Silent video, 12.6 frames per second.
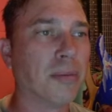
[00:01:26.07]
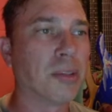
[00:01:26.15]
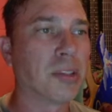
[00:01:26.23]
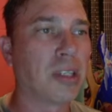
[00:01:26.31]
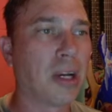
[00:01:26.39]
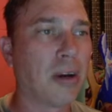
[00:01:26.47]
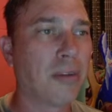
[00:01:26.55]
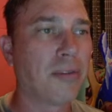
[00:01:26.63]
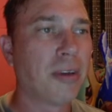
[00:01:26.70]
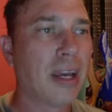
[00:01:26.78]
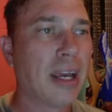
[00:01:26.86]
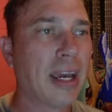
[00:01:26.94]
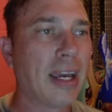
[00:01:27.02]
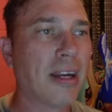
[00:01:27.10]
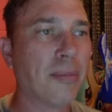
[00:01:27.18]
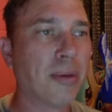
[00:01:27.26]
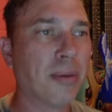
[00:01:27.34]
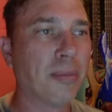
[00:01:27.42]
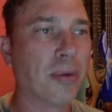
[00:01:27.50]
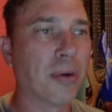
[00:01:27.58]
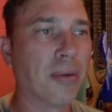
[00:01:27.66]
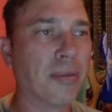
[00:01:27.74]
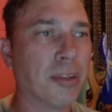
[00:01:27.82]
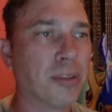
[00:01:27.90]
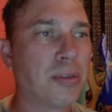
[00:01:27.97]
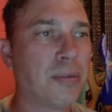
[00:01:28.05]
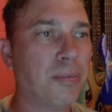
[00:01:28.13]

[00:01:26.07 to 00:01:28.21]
himself and a bit more of the